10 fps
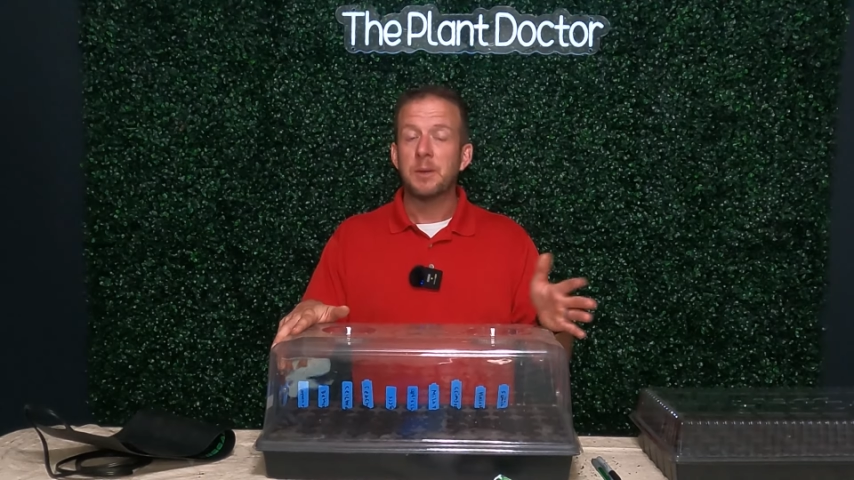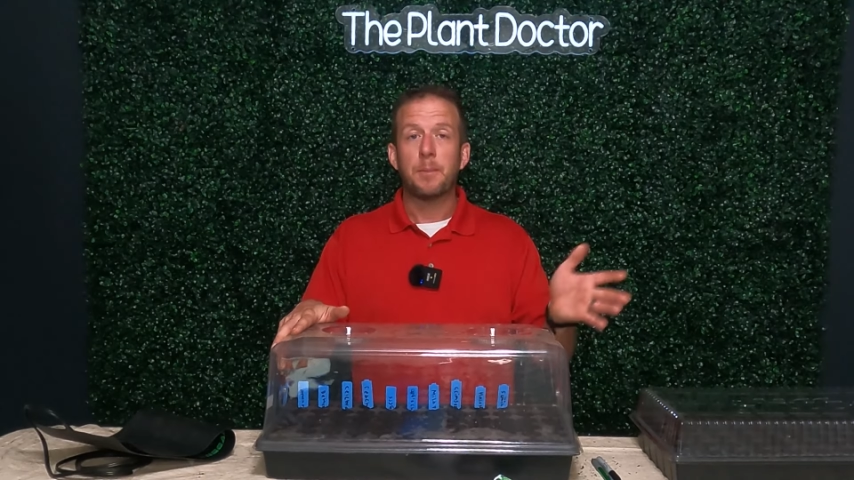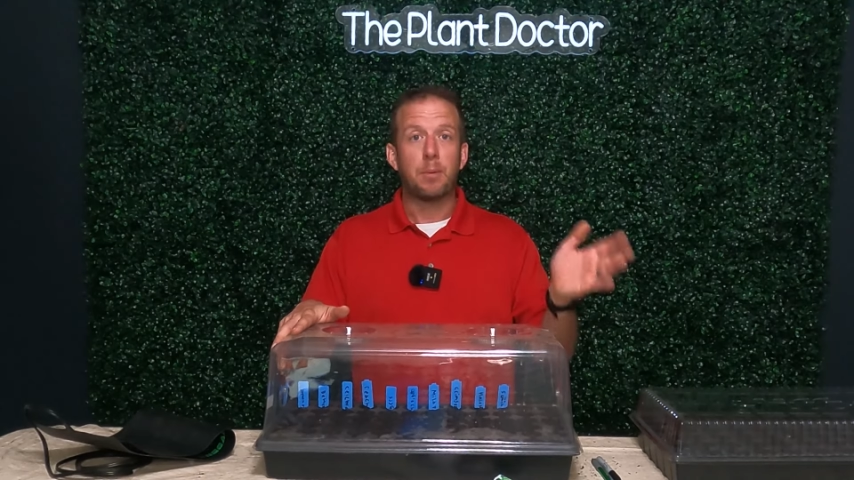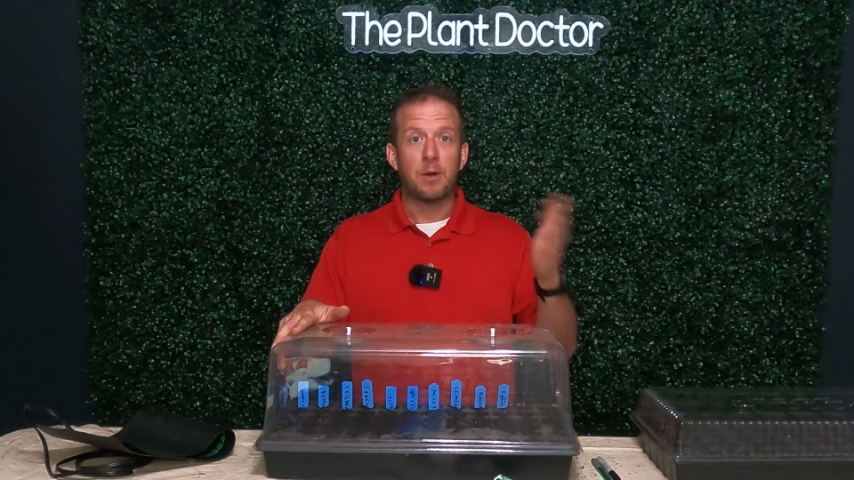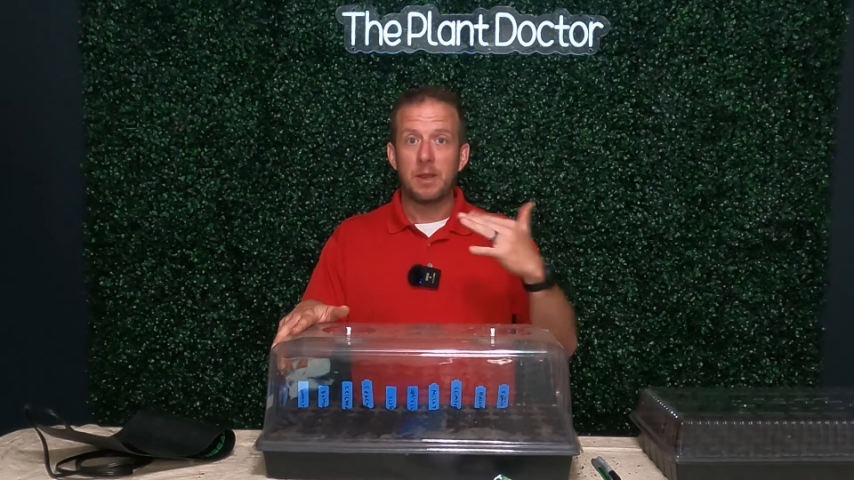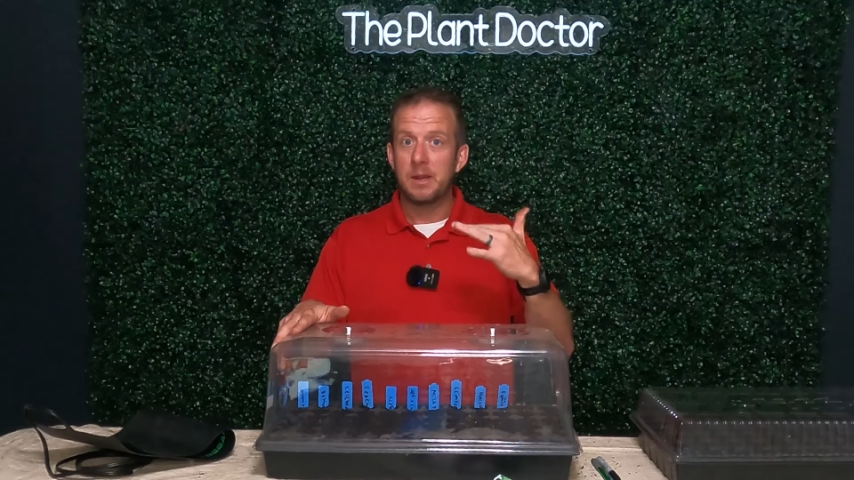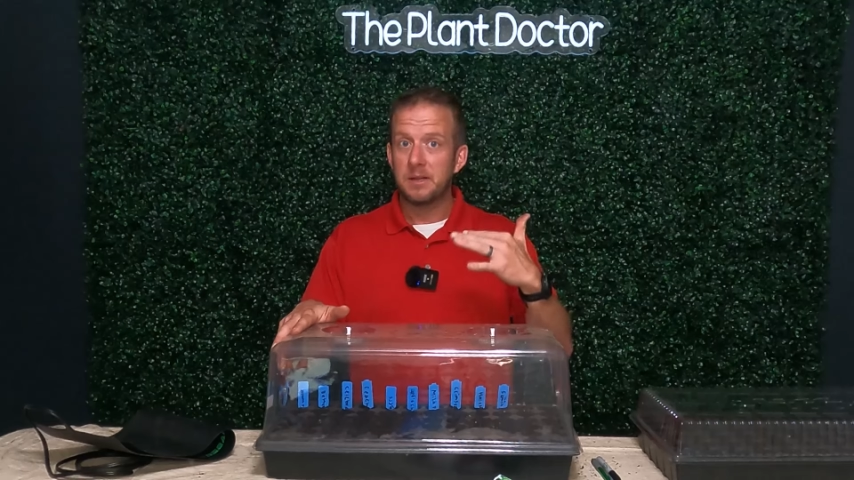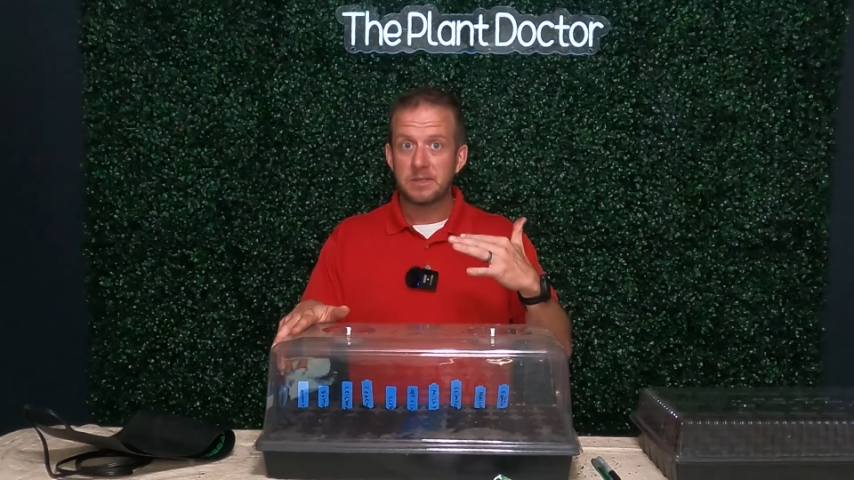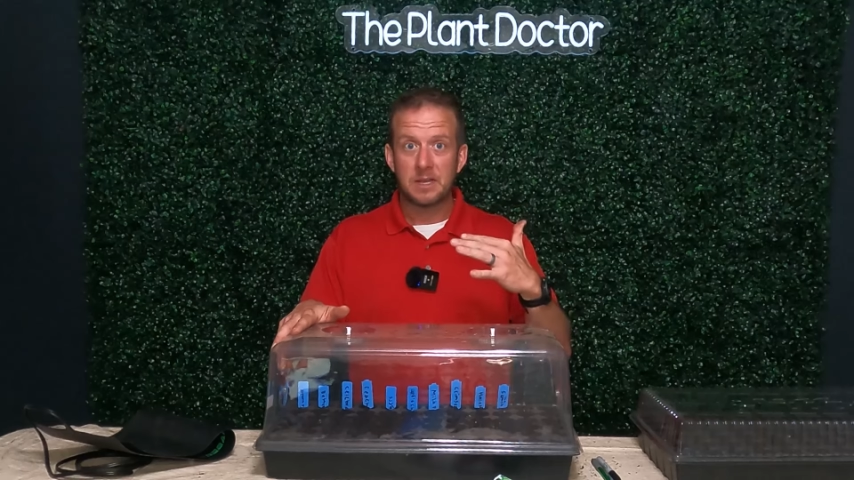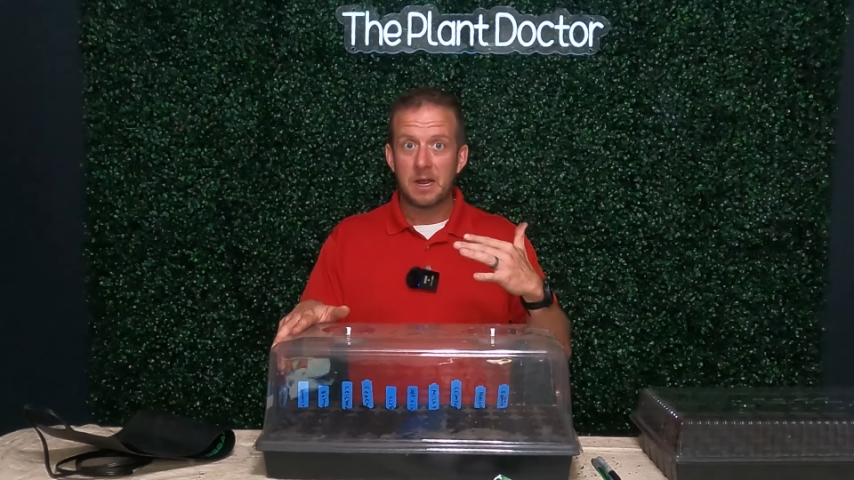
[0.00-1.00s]
bring it
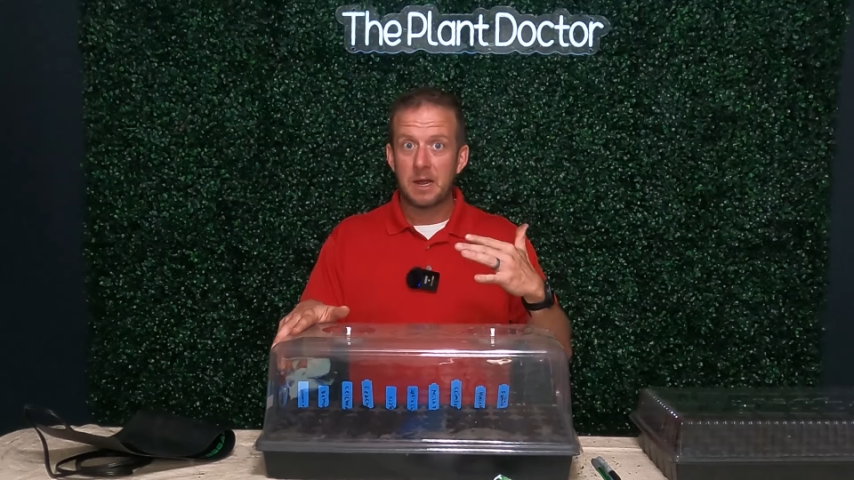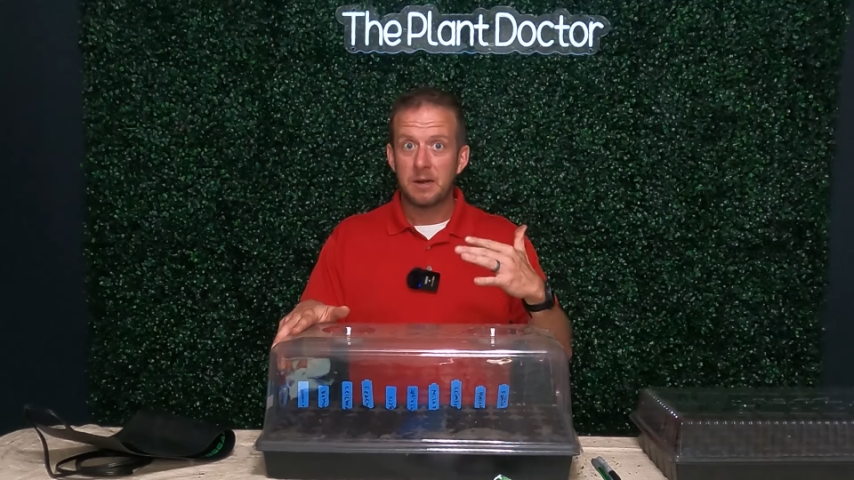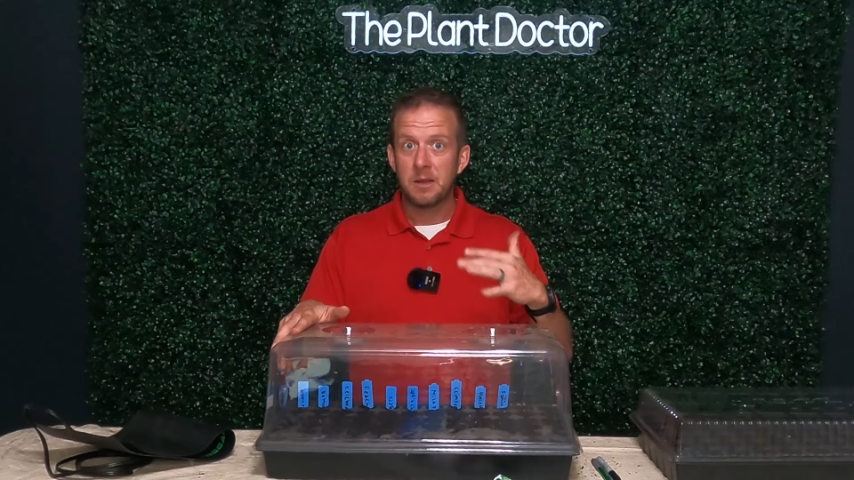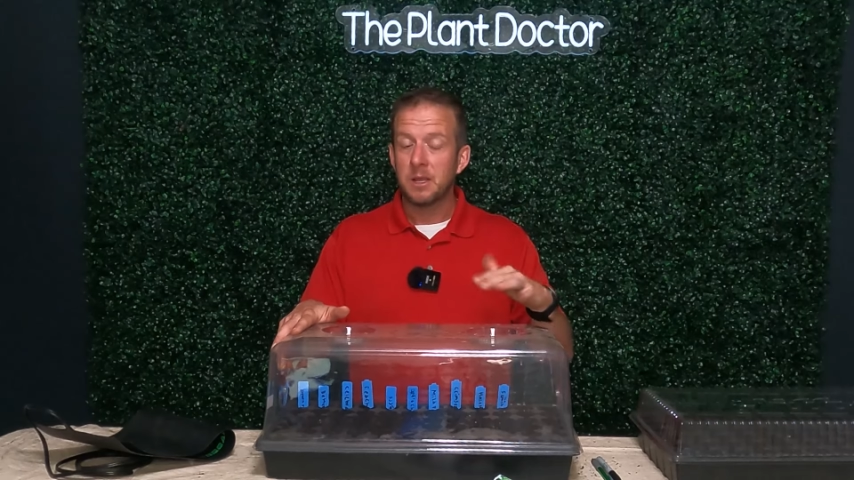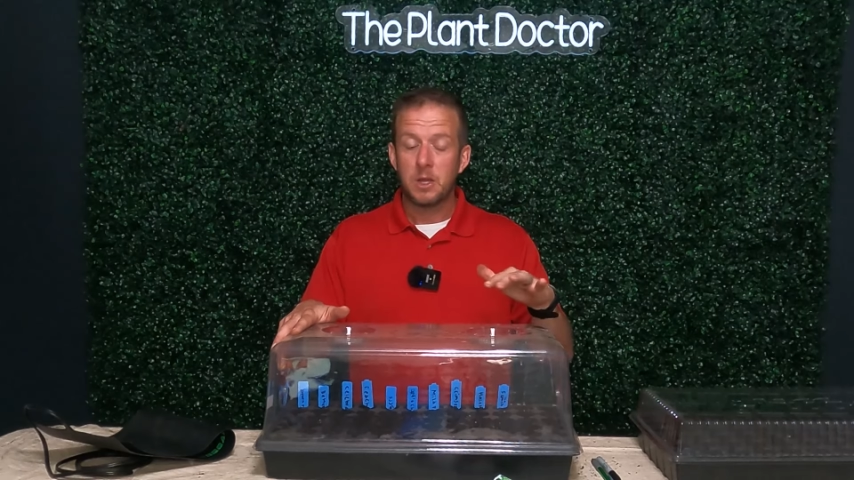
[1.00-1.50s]
inside.